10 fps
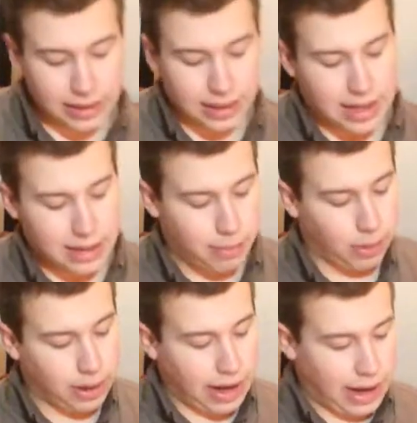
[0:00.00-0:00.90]
the
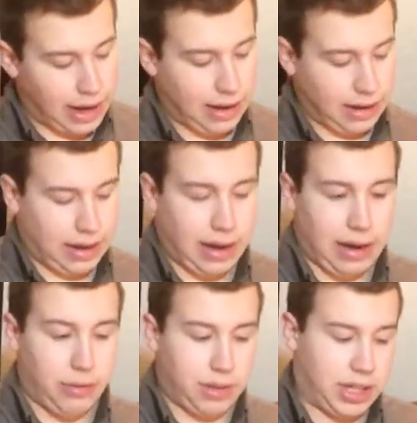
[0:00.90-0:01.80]
keyboard
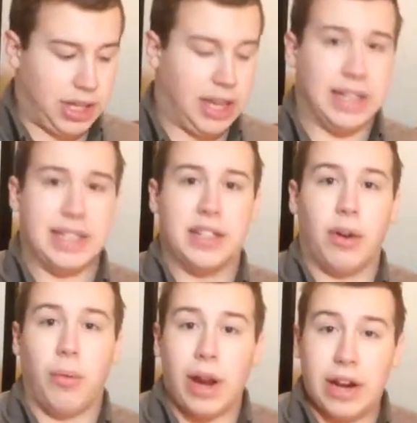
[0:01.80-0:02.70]
out. It's
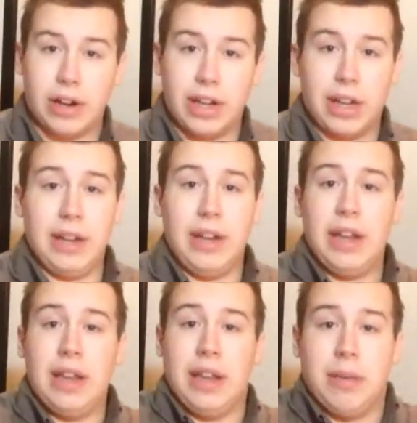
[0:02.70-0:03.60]
still wired in,
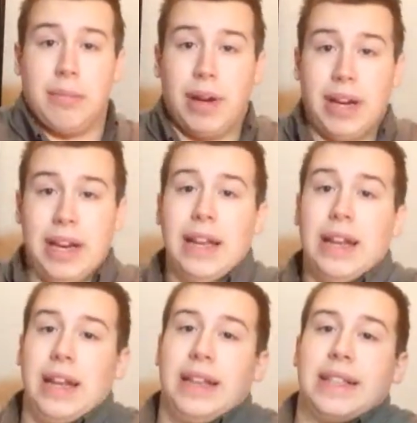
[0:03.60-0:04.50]
but
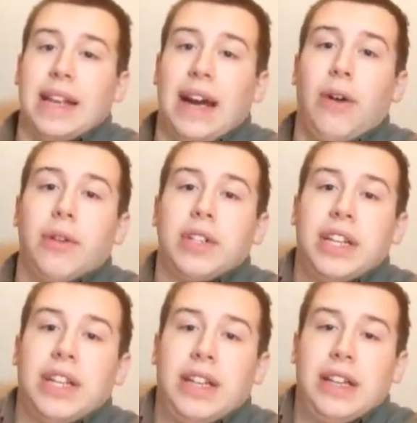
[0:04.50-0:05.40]
it's out
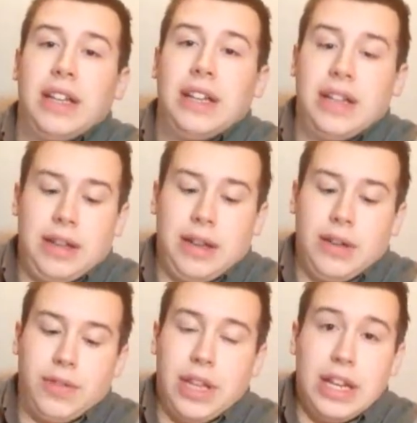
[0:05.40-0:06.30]

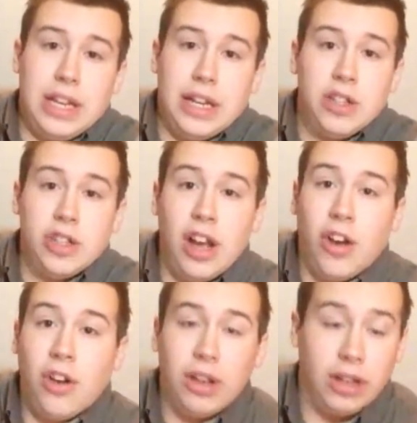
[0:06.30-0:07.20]
of the
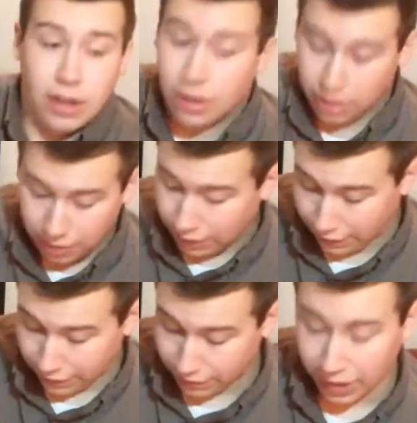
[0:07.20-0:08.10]
shell
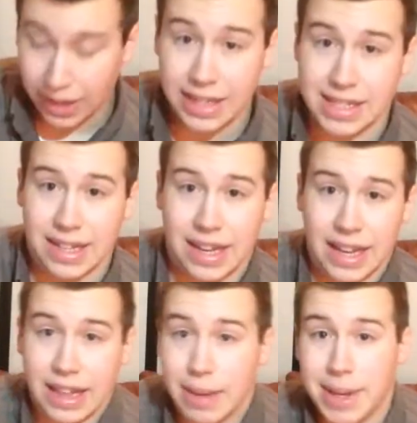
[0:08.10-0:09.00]
very easily.
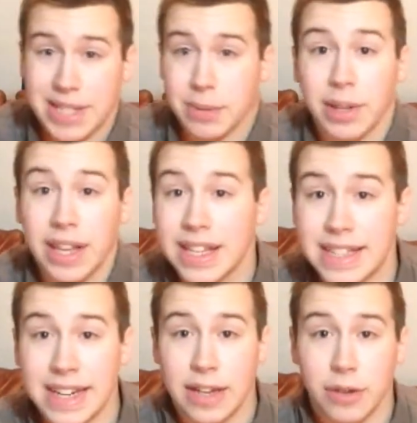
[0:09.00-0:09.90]
And that makes it really
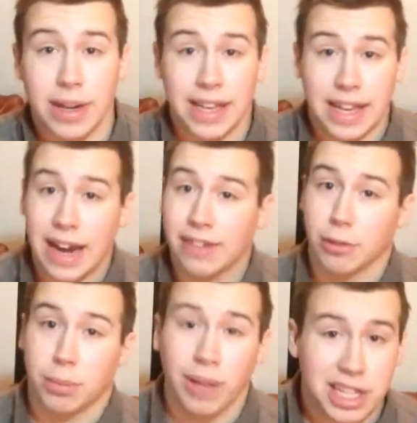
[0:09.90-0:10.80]
easy to do any kind of
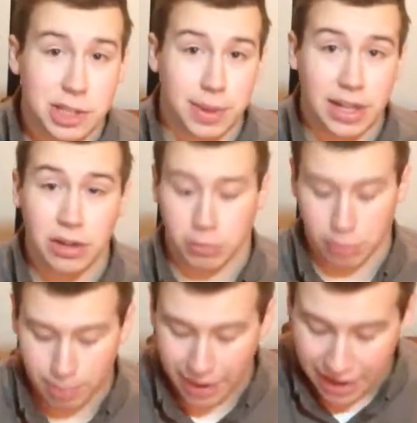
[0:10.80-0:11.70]
replacement or
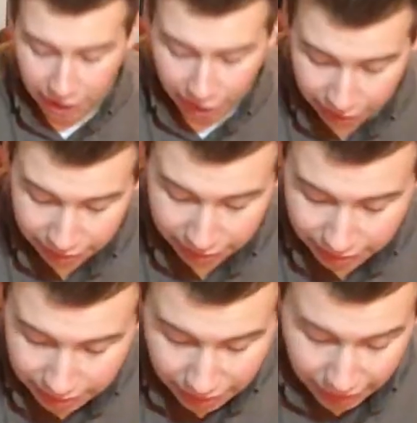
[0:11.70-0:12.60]
repair.
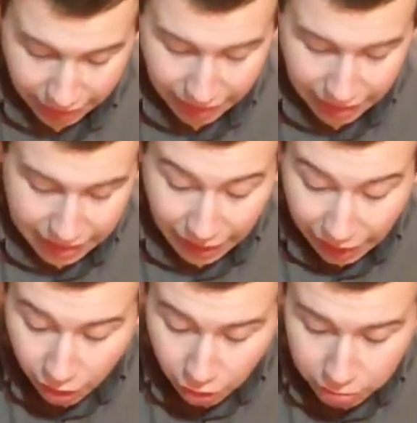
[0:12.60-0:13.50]
And
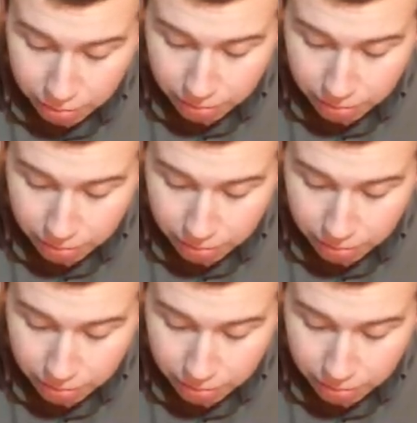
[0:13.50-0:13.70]
now